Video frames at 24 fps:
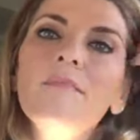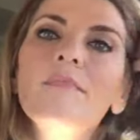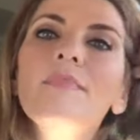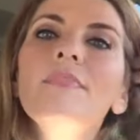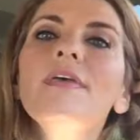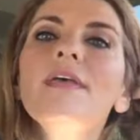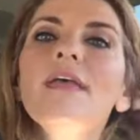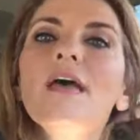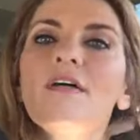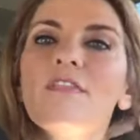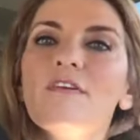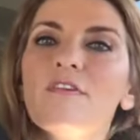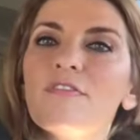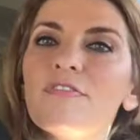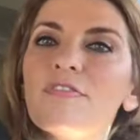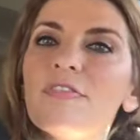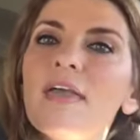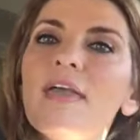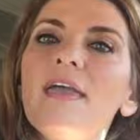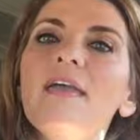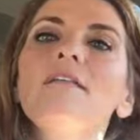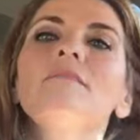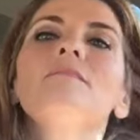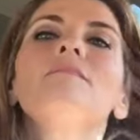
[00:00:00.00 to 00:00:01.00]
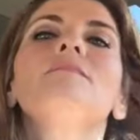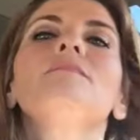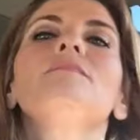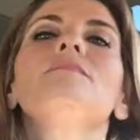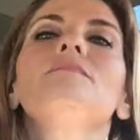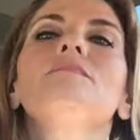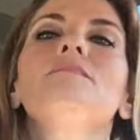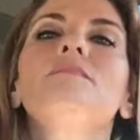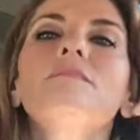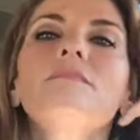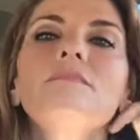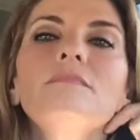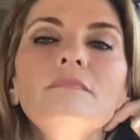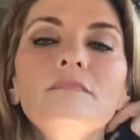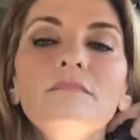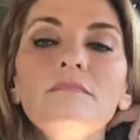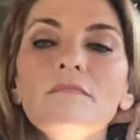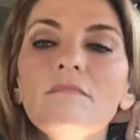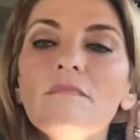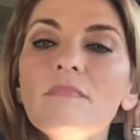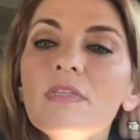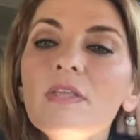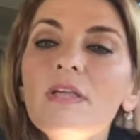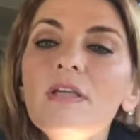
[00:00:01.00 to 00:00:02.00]
The other thing
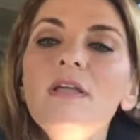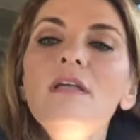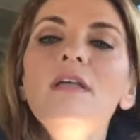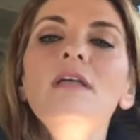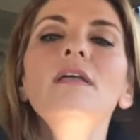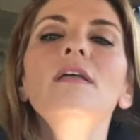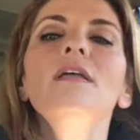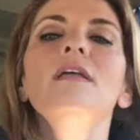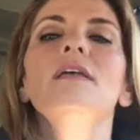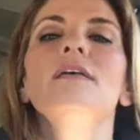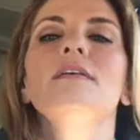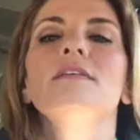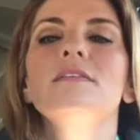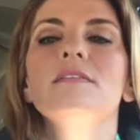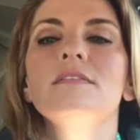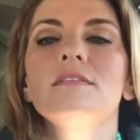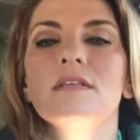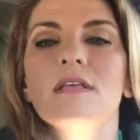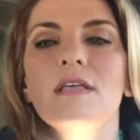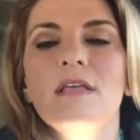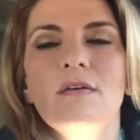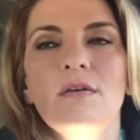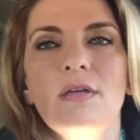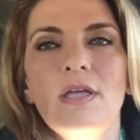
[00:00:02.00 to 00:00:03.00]
is